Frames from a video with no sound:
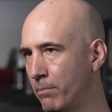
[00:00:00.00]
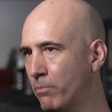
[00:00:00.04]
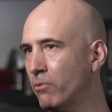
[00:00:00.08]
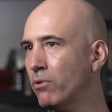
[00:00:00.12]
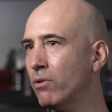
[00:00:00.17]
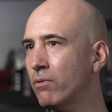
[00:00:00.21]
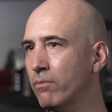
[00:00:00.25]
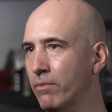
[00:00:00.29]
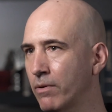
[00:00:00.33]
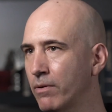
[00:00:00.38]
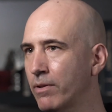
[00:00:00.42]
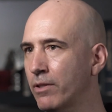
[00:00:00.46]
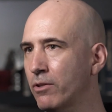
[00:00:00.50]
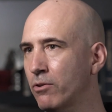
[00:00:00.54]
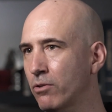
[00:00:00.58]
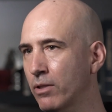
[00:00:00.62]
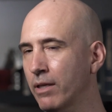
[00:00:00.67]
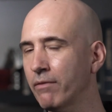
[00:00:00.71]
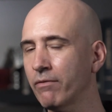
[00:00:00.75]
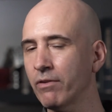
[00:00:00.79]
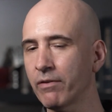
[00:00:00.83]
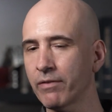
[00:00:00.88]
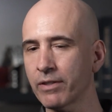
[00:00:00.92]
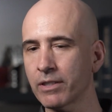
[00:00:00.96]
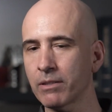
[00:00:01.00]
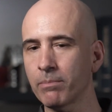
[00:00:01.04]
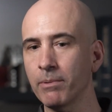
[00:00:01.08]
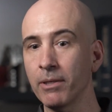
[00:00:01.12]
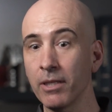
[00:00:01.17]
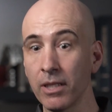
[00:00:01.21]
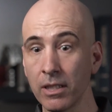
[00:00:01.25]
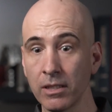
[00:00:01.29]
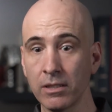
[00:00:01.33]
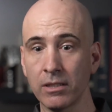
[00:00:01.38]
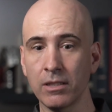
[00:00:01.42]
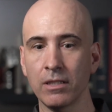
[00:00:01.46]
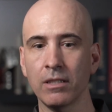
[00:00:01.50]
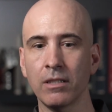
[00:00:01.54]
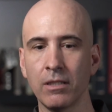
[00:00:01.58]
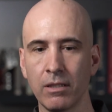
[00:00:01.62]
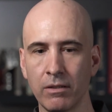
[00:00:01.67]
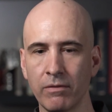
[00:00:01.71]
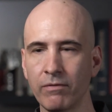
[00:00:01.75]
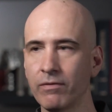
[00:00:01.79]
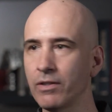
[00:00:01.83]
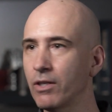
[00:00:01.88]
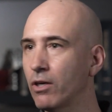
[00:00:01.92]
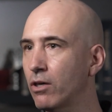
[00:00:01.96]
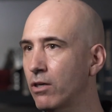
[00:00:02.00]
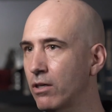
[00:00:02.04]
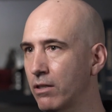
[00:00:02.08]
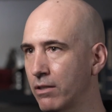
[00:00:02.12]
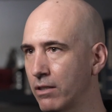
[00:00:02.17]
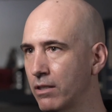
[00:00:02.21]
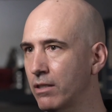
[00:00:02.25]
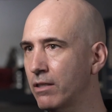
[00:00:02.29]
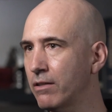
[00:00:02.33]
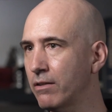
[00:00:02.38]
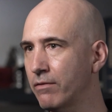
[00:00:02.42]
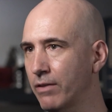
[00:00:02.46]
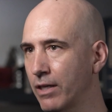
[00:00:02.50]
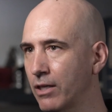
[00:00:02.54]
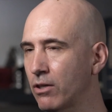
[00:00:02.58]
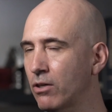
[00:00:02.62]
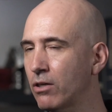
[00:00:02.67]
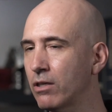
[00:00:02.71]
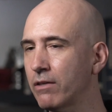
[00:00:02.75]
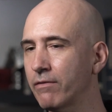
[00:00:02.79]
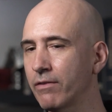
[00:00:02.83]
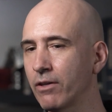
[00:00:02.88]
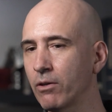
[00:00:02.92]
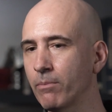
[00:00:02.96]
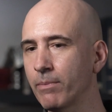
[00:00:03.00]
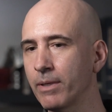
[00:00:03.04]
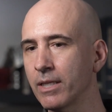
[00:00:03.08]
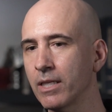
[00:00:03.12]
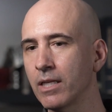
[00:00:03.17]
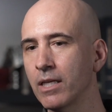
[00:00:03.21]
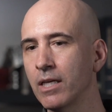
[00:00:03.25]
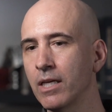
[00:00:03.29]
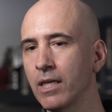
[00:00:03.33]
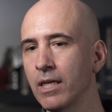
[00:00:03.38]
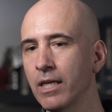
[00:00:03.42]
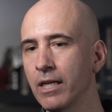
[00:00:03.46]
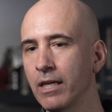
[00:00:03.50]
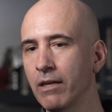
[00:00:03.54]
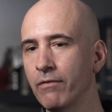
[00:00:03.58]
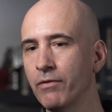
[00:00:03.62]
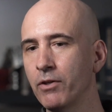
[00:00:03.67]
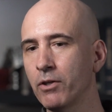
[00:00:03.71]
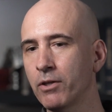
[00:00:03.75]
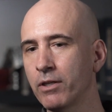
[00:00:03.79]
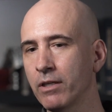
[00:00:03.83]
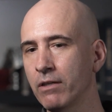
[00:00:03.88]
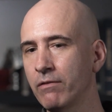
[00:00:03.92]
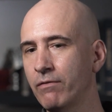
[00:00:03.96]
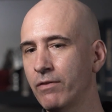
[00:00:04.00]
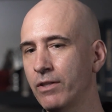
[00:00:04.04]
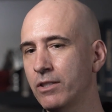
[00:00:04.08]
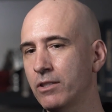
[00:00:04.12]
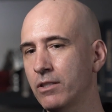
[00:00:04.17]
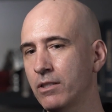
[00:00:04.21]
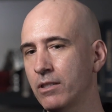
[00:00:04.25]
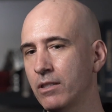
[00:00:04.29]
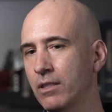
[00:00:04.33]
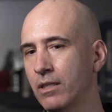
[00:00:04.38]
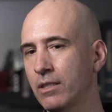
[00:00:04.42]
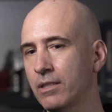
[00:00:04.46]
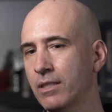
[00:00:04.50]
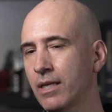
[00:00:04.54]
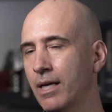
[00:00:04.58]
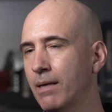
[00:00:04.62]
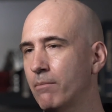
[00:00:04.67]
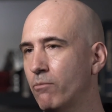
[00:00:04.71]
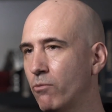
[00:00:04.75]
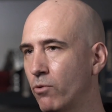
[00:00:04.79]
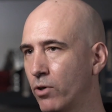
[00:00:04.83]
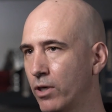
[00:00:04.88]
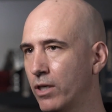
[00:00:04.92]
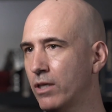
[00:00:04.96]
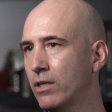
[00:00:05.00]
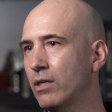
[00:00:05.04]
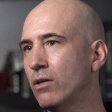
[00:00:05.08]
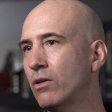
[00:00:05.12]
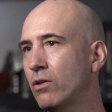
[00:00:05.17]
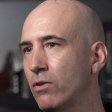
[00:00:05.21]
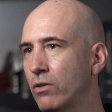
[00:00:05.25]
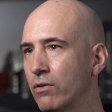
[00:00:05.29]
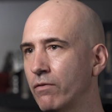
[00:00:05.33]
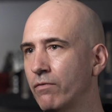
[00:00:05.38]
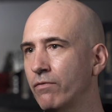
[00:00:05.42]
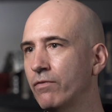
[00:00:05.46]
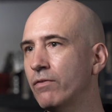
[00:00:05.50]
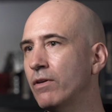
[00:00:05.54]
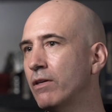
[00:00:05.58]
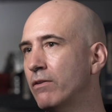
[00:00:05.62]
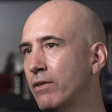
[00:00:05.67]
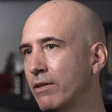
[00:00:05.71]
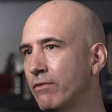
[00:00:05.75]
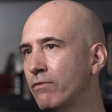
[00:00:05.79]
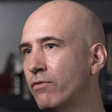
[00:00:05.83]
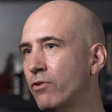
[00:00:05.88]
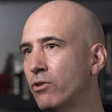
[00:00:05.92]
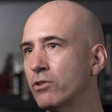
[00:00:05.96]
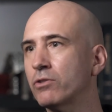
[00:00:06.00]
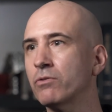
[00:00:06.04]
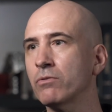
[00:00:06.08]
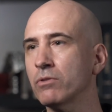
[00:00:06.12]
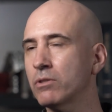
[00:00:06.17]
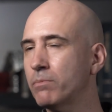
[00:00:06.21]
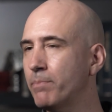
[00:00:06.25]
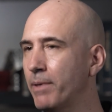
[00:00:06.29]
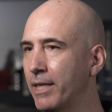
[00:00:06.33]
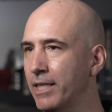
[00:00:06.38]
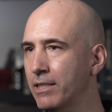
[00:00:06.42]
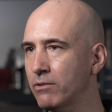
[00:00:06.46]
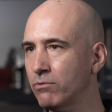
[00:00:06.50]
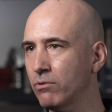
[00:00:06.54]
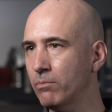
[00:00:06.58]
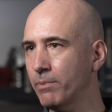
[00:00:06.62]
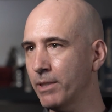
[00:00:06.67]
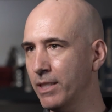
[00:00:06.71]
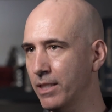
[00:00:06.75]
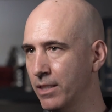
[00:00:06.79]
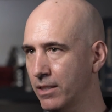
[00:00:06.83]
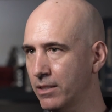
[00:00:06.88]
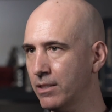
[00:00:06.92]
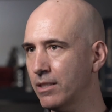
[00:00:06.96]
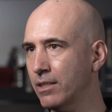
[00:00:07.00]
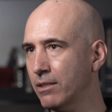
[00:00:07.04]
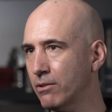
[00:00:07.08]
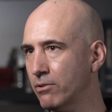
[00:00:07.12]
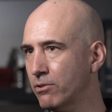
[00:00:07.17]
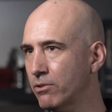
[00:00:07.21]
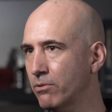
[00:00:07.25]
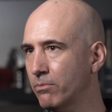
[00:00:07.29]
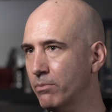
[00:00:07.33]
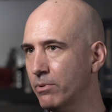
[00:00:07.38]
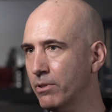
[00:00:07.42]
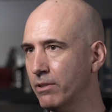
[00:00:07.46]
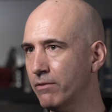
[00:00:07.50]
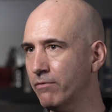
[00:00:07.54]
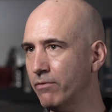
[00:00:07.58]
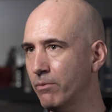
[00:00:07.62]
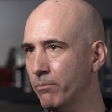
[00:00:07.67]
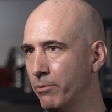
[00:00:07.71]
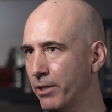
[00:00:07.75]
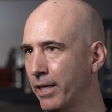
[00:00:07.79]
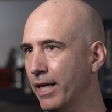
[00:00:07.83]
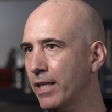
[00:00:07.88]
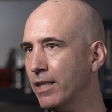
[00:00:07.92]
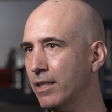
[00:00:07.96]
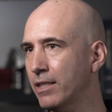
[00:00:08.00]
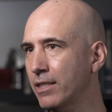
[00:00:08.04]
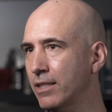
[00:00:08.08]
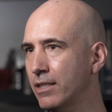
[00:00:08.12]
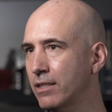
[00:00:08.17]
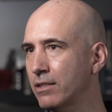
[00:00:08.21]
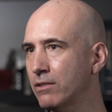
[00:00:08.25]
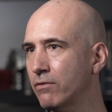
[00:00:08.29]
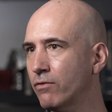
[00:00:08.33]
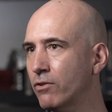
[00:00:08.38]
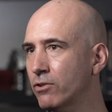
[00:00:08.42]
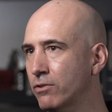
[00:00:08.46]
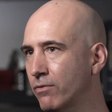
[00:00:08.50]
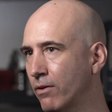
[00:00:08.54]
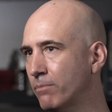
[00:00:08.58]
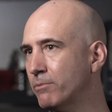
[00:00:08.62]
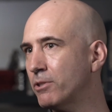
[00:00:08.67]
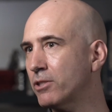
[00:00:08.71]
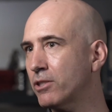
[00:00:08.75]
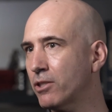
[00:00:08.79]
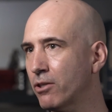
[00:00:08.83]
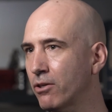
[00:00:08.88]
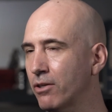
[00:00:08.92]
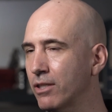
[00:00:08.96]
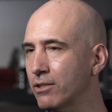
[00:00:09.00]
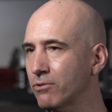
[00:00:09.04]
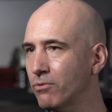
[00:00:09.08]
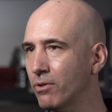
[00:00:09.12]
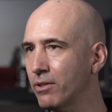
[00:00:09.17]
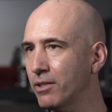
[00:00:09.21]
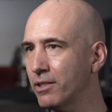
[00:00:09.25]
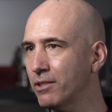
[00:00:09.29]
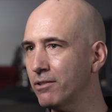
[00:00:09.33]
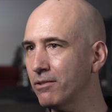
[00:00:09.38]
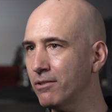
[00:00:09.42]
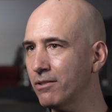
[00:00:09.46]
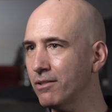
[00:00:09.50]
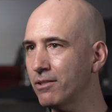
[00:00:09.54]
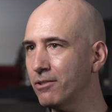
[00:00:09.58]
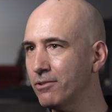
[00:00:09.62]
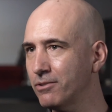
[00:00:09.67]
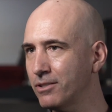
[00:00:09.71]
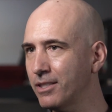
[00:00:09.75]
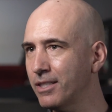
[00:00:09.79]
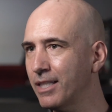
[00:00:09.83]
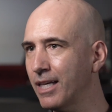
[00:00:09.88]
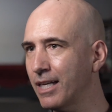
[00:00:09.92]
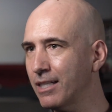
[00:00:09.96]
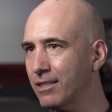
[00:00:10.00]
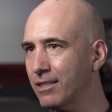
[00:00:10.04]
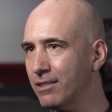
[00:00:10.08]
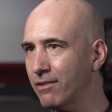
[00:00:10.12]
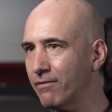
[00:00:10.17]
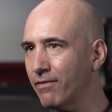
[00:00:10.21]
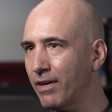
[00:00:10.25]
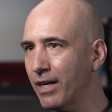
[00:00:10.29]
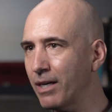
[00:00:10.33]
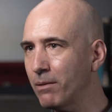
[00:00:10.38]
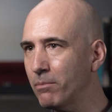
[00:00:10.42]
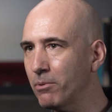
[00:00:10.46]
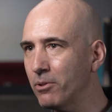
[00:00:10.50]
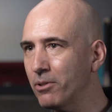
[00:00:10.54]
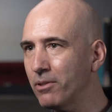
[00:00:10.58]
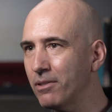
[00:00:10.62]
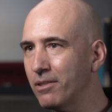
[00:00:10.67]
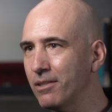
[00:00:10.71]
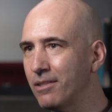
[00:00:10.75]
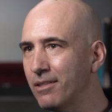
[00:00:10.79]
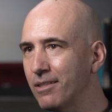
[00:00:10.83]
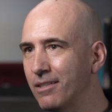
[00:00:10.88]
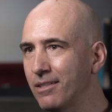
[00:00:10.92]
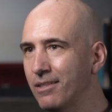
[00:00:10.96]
people with your level of experience in VR, AR development, if you can envision a time when virtual space will be indistinguishable from reality. So first of all, I'm just curious whether you see that as a viable